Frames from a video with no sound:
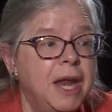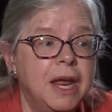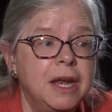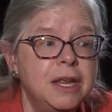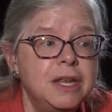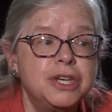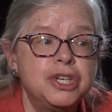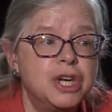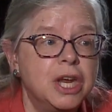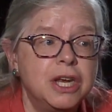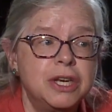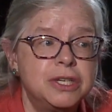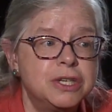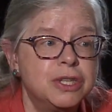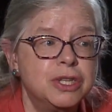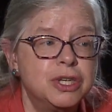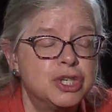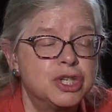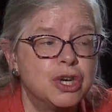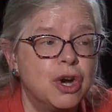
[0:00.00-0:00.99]
any change
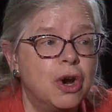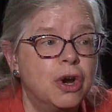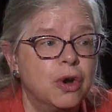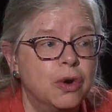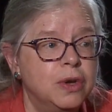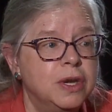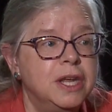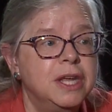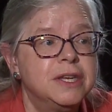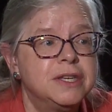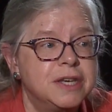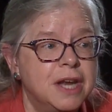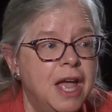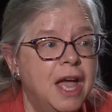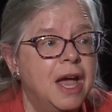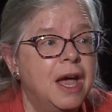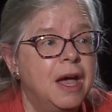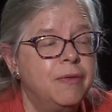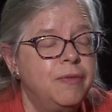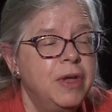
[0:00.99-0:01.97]
to the charter needs to
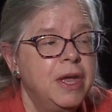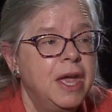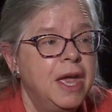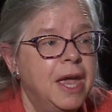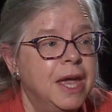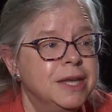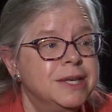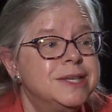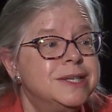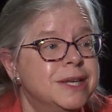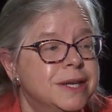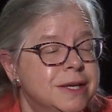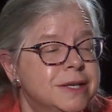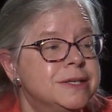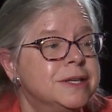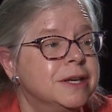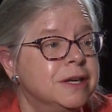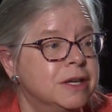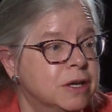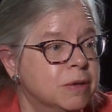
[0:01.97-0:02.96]
have a
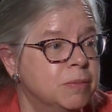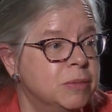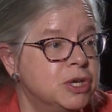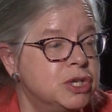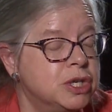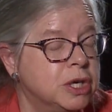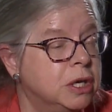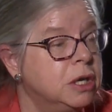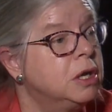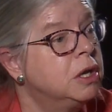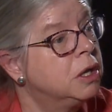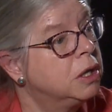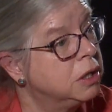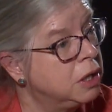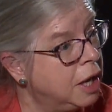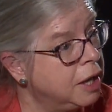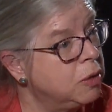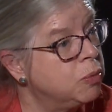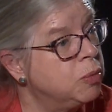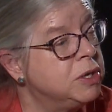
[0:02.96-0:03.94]
citizen commission,
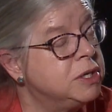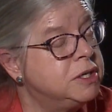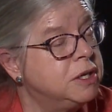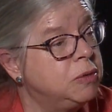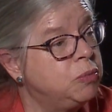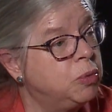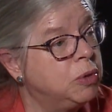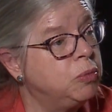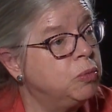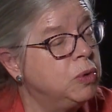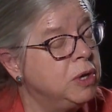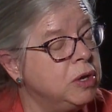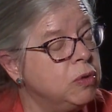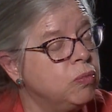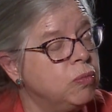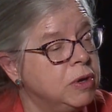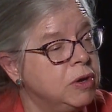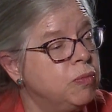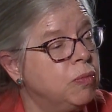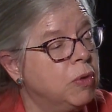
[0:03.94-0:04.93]
like we did when we
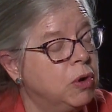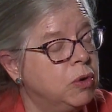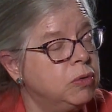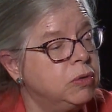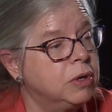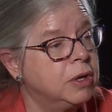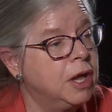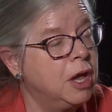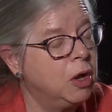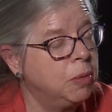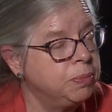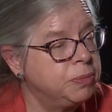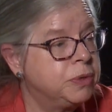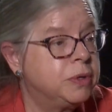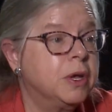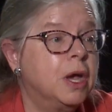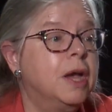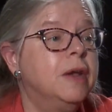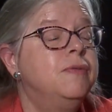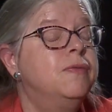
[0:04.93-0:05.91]

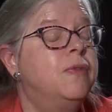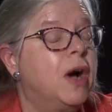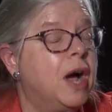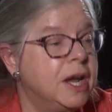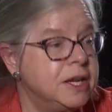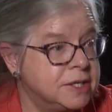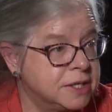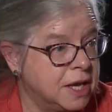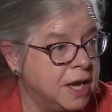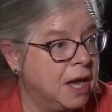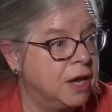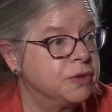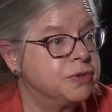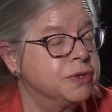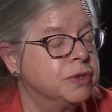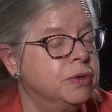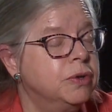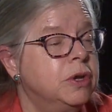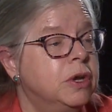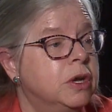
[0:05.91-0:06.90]
helped advise
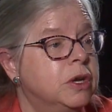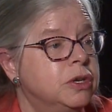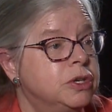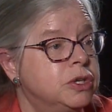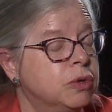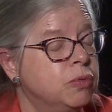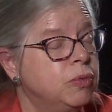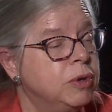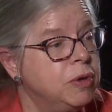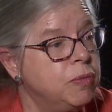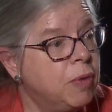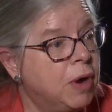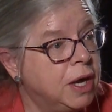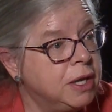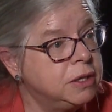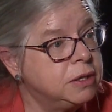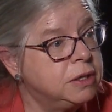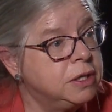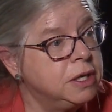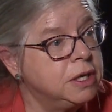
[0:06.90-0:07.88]
council to
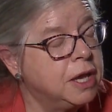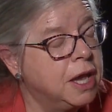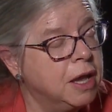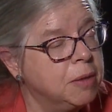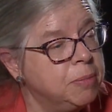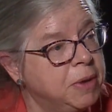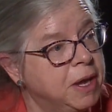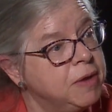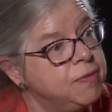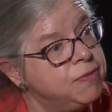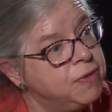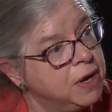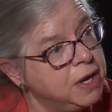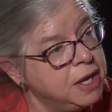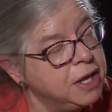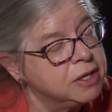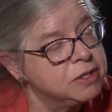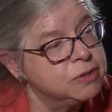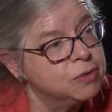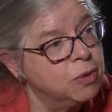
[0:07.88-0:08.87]
rewrite the campaign
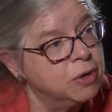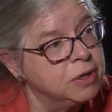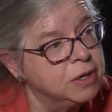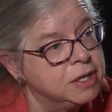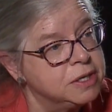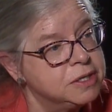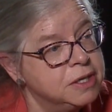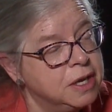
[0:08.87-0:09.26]
finance ordinance.